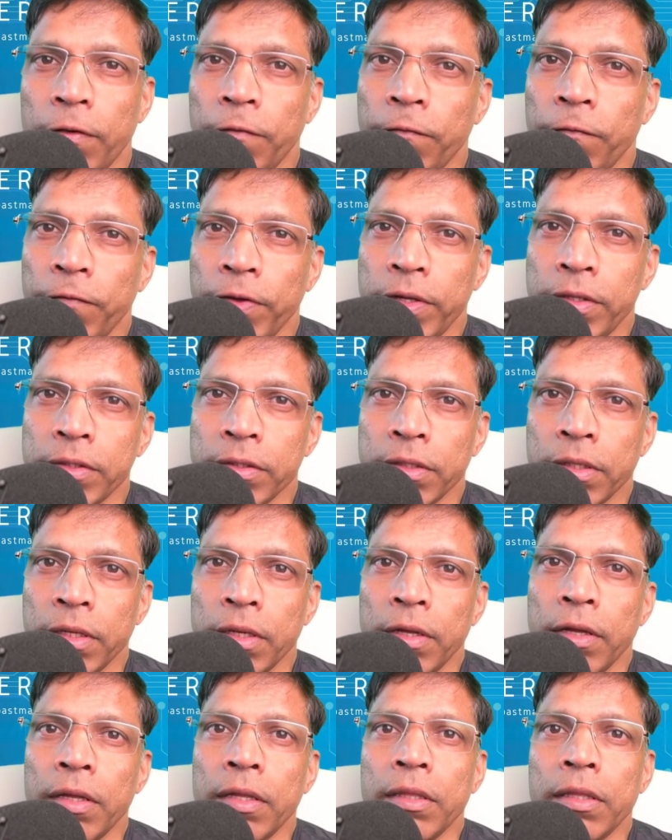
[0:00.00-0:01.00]
First,
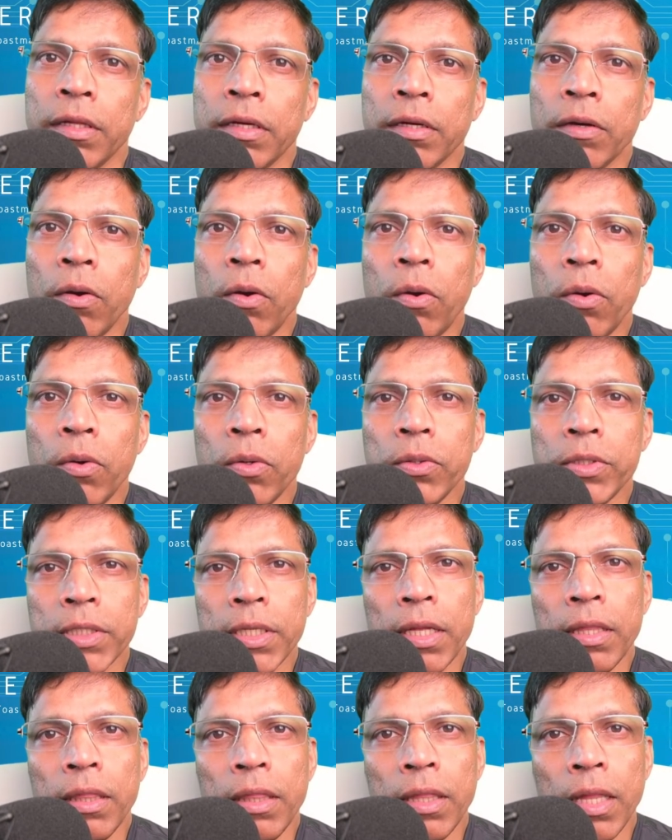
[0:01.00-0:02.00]
the co-host
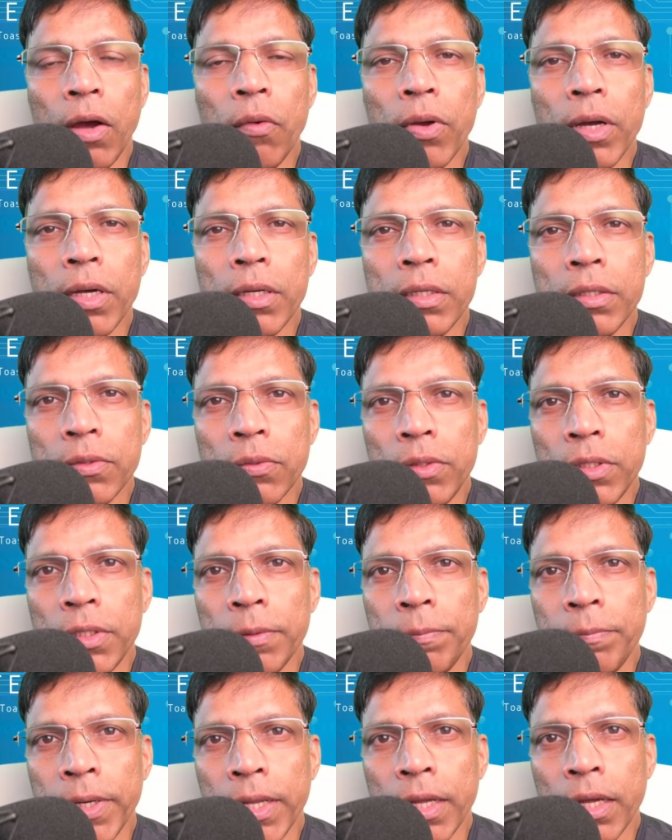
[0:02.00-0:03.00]
can now control the
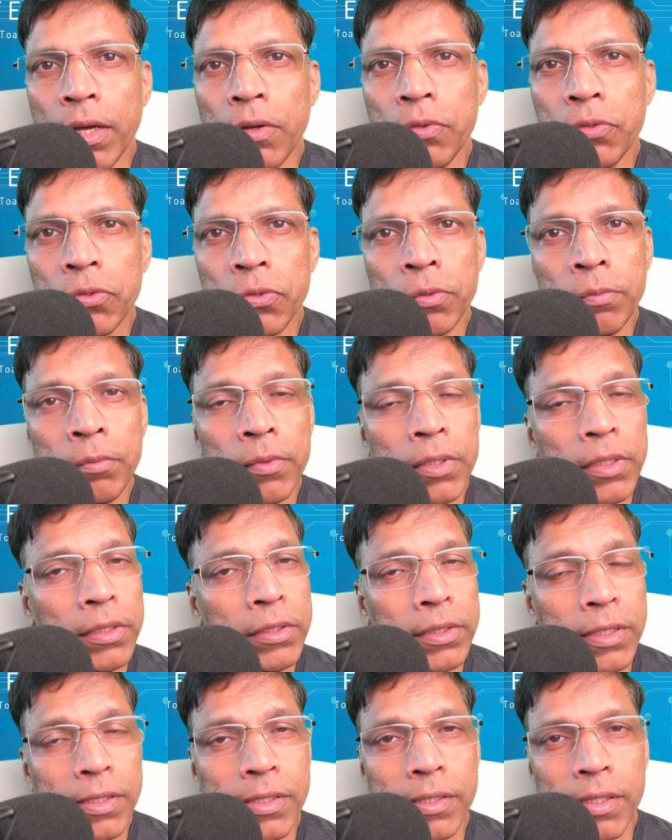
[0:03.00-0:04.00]
breakout room
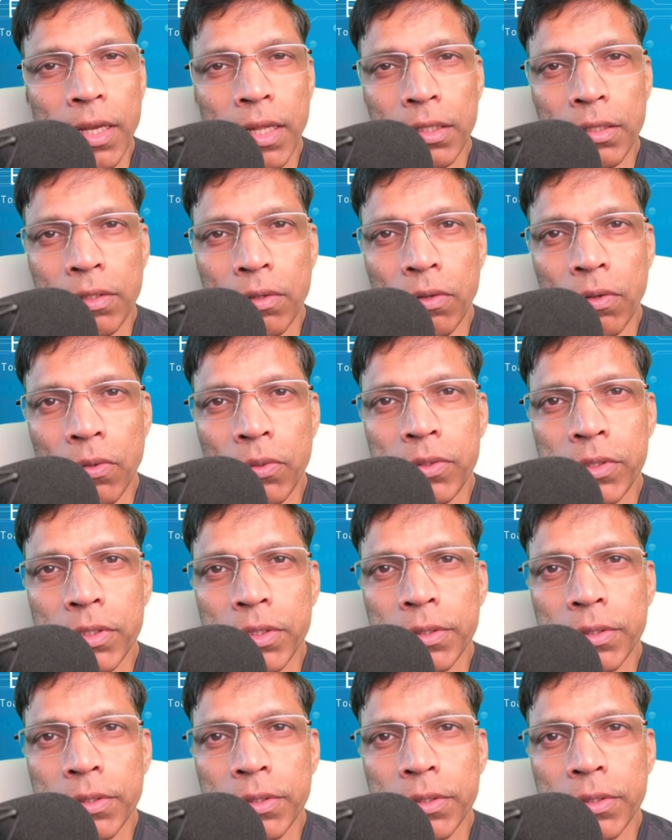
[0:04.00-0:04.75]
just like the host.